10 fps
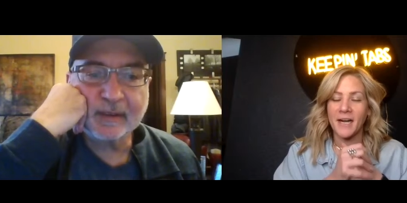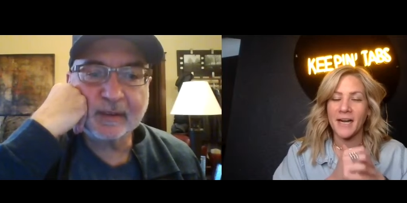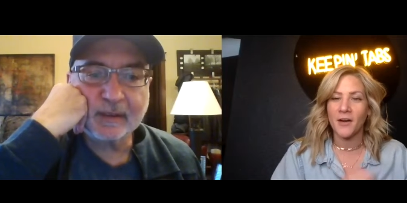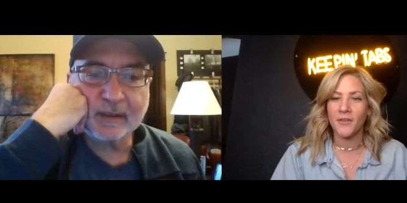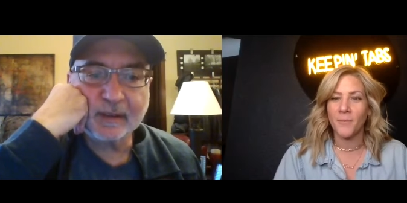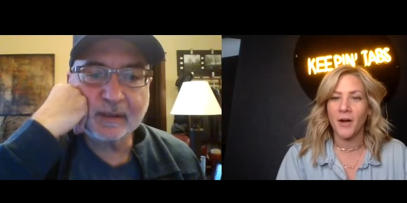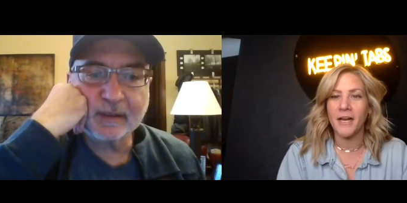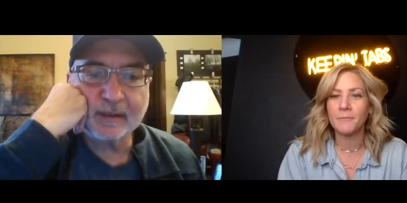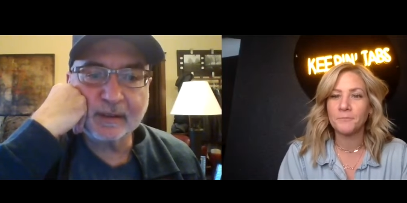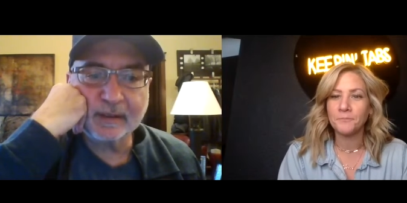Speaker 1: right now in the
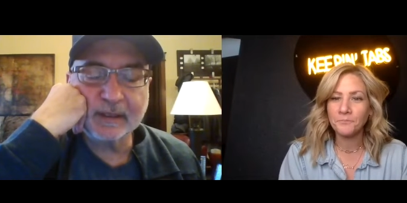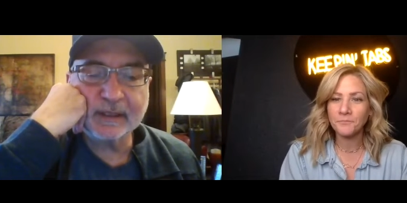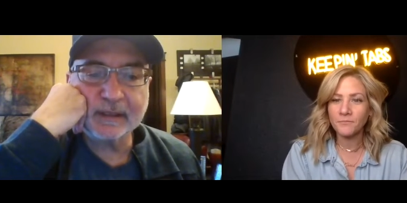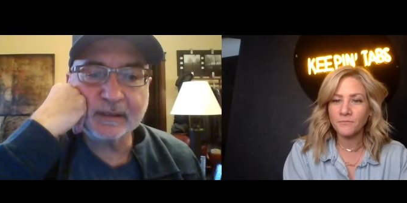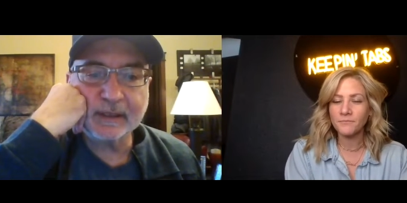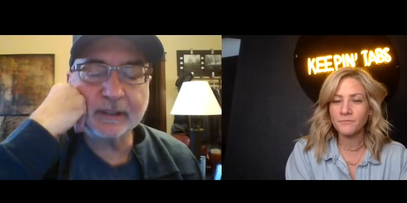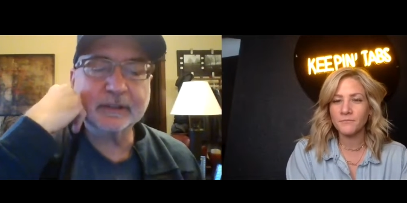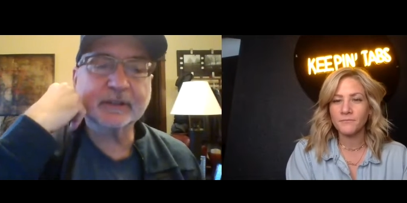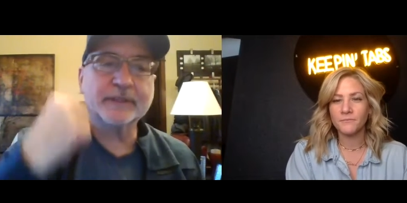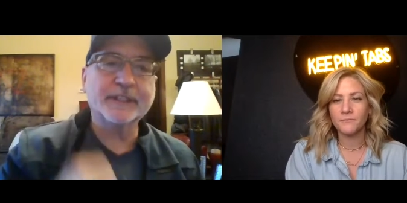market
Speaker 2: yeah, yeah good
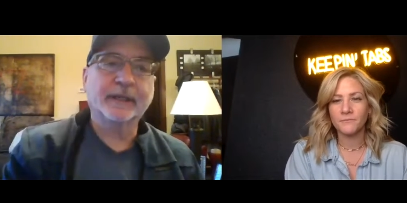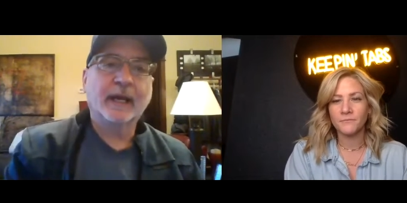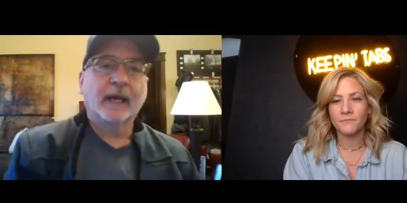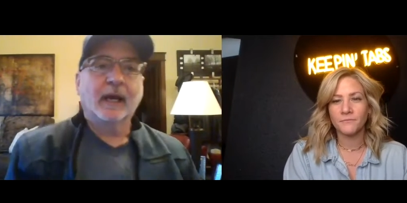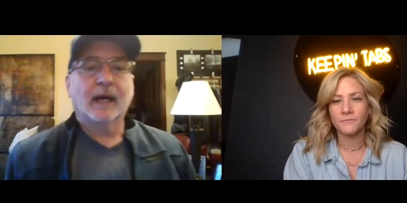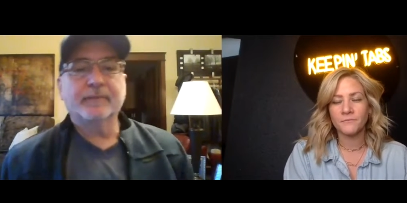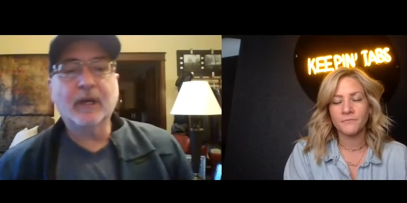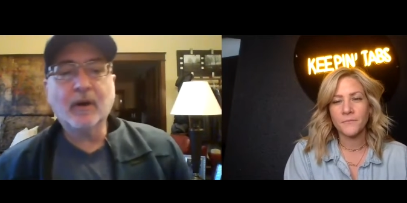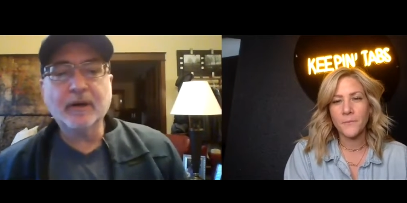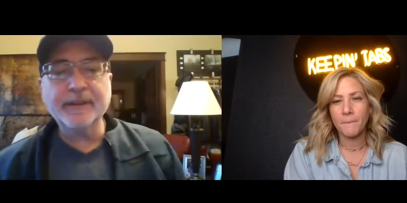question um, no i
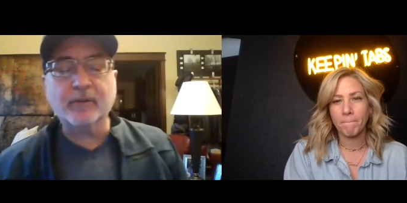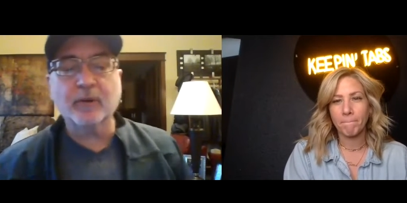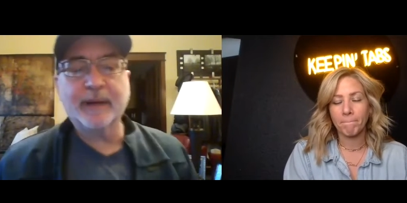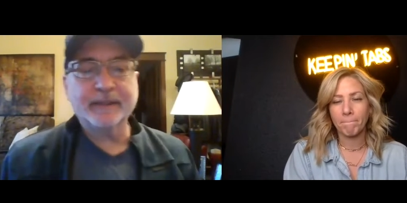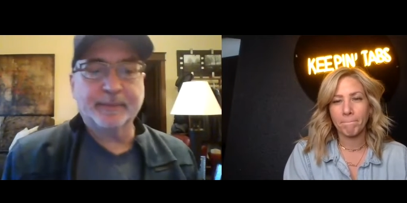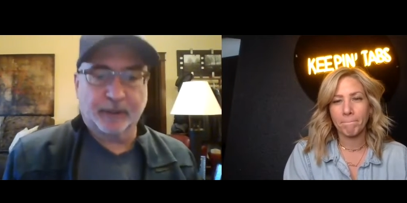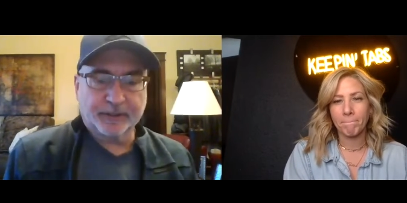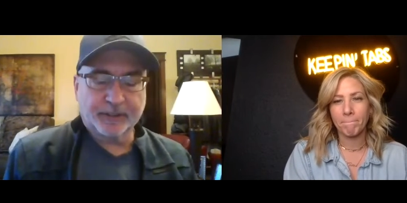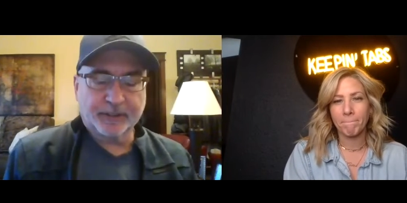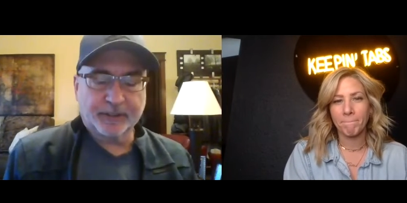don't think we're about to burst
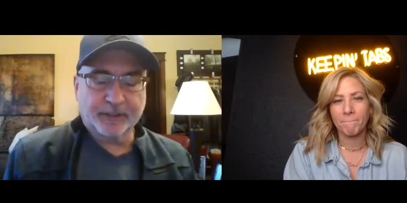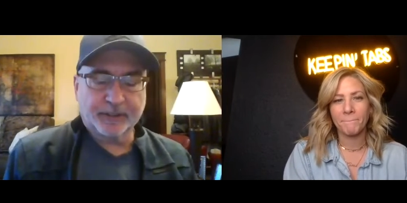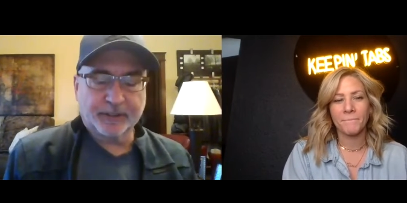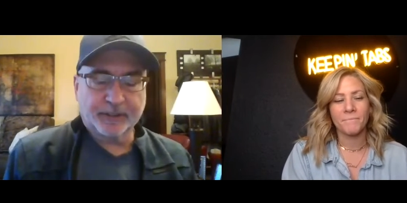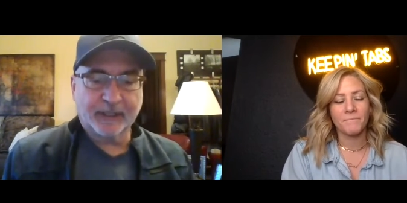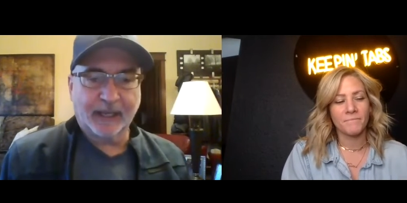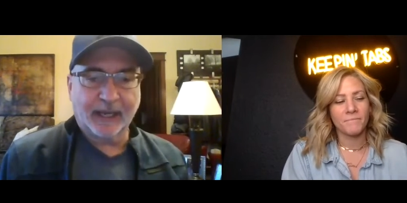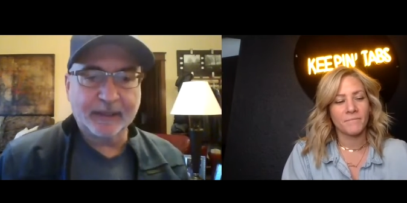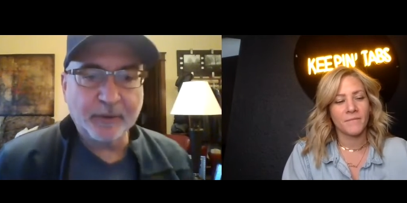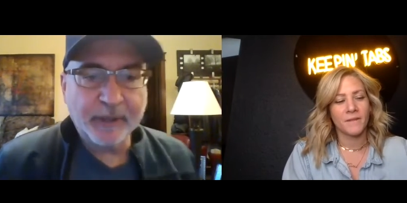i don't
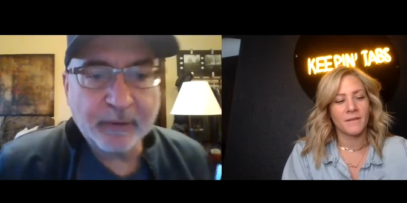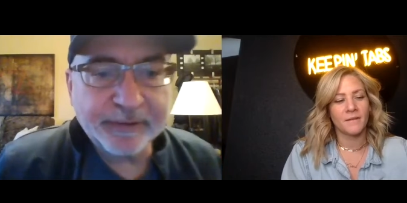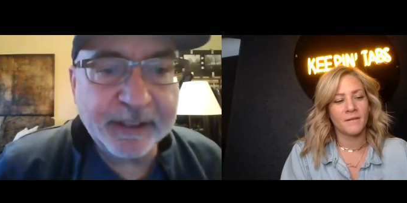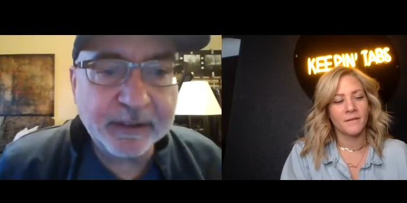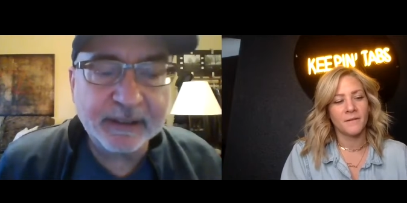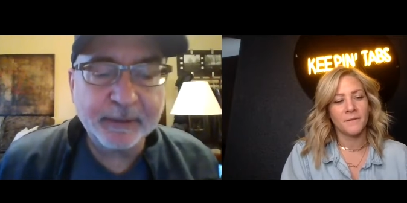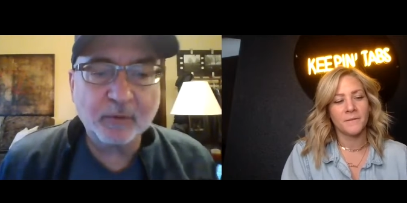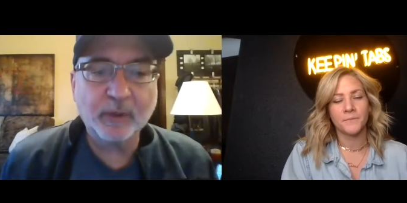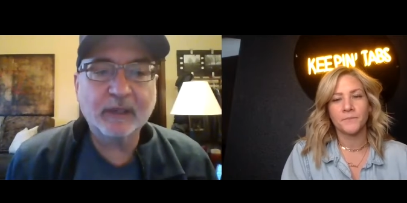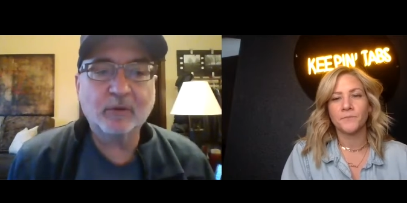think we've hit the limit
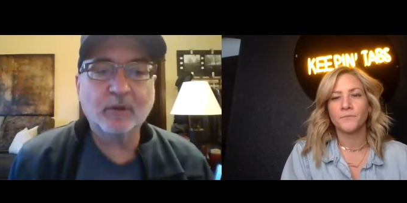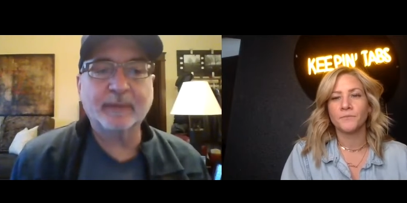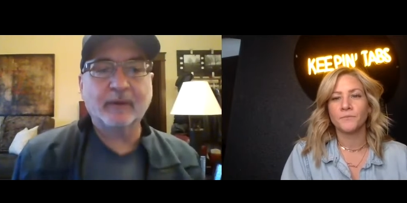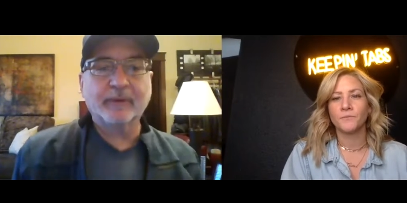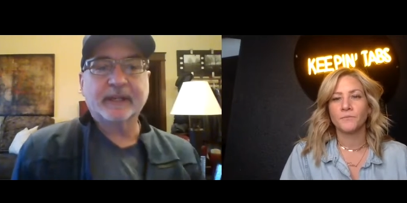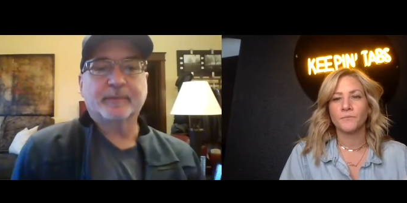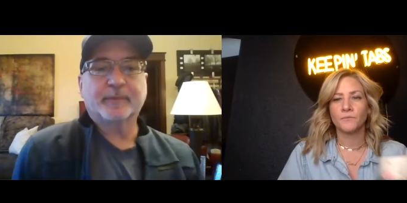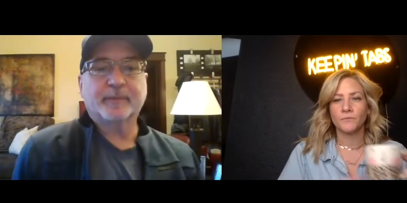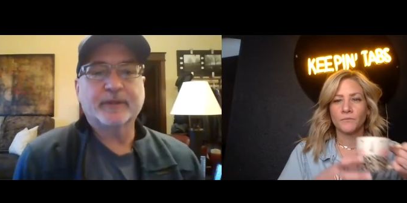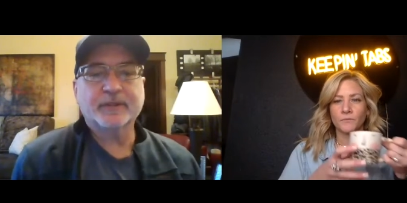where we're about ready to burst
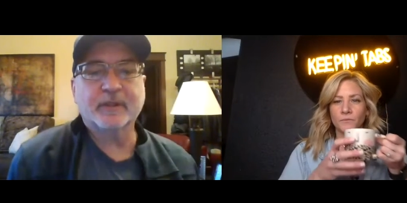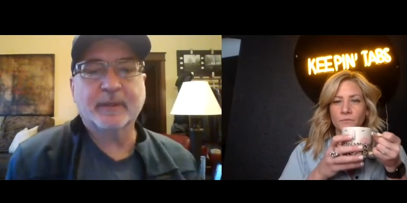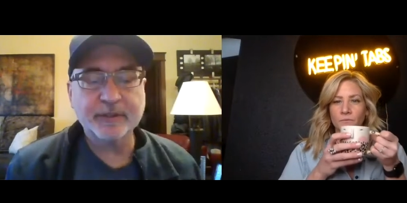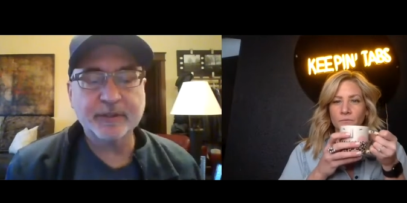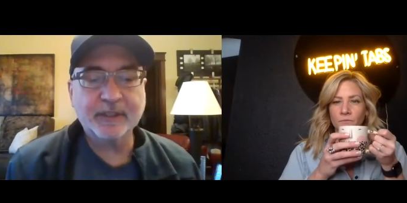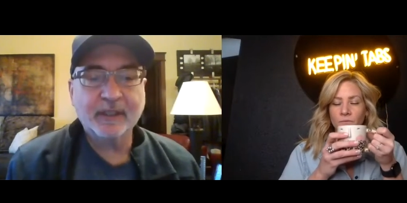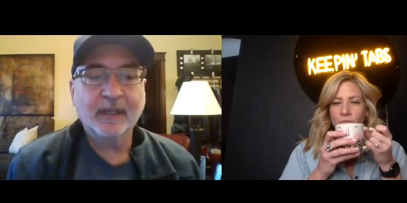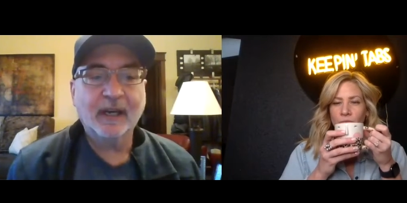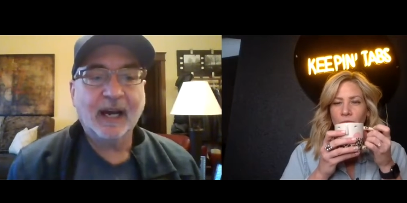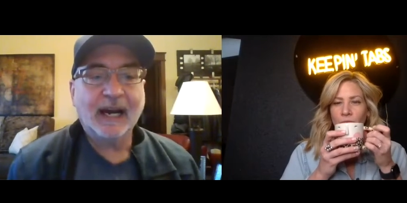or the bubble's going to burst
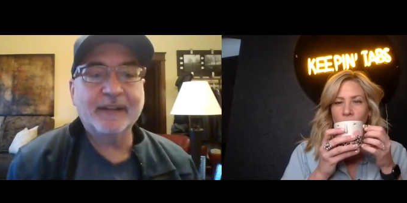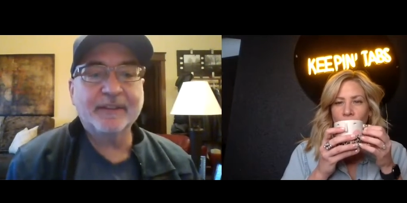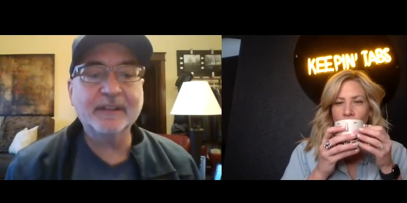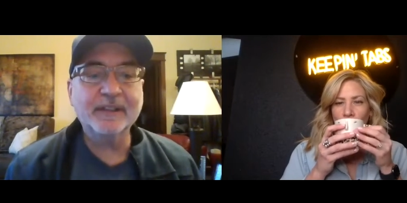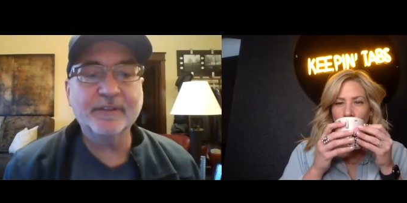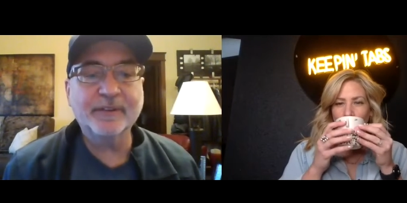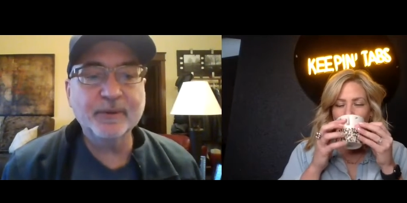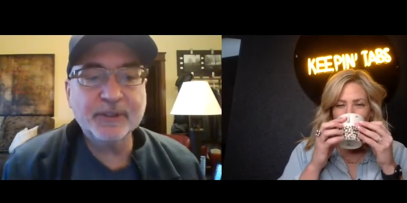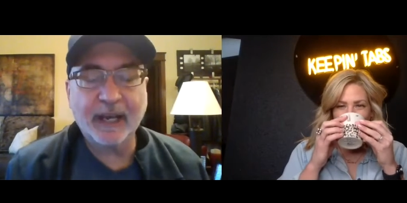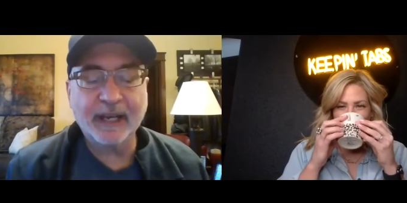i think the
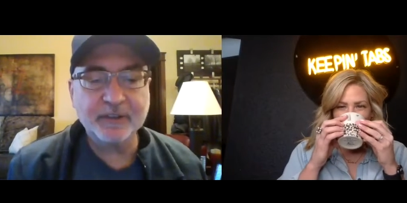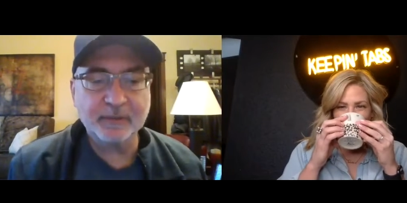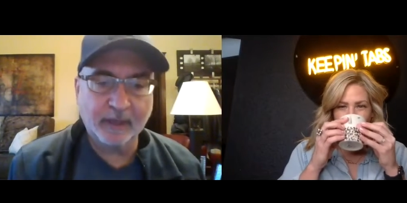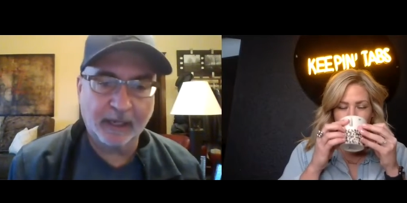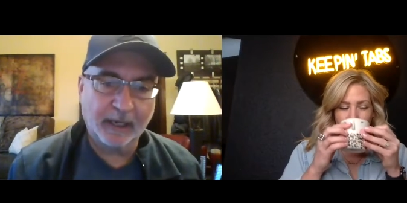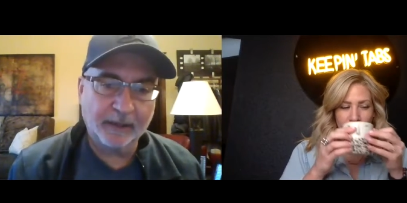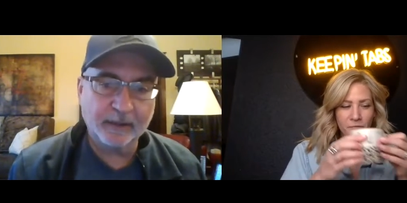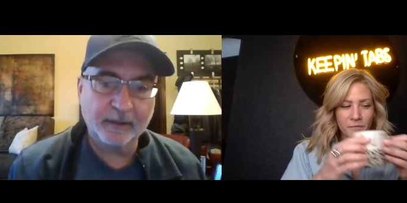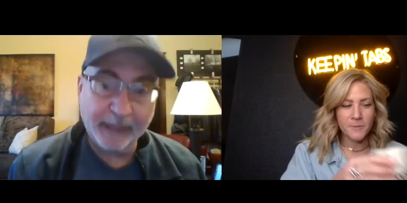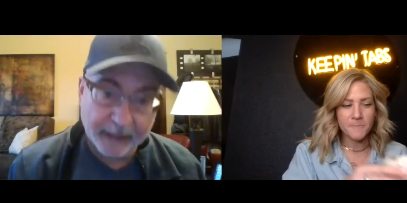enthusiasm and the
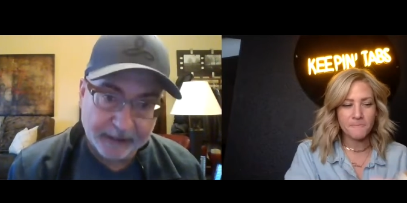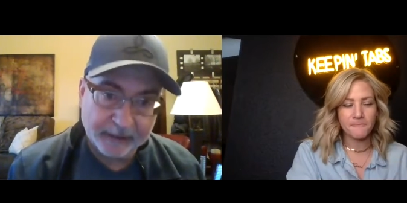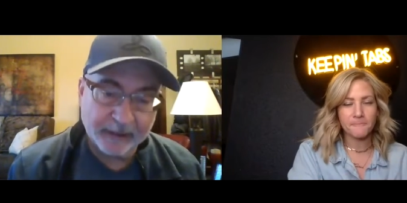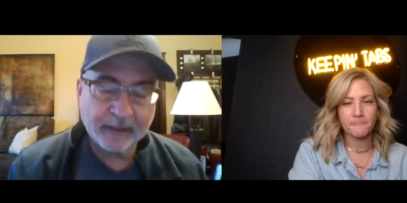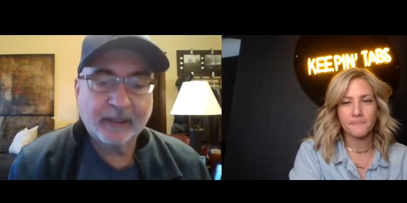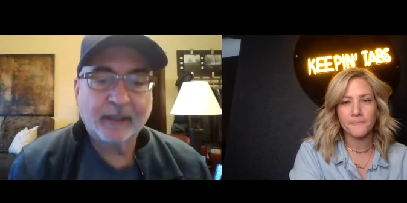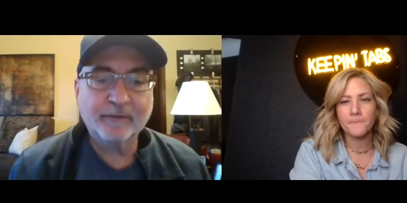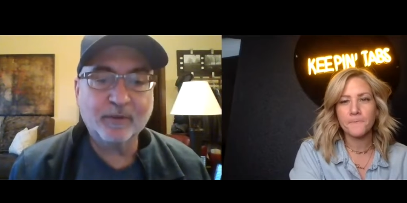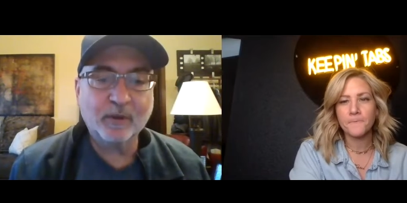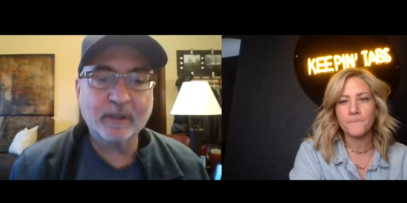demand for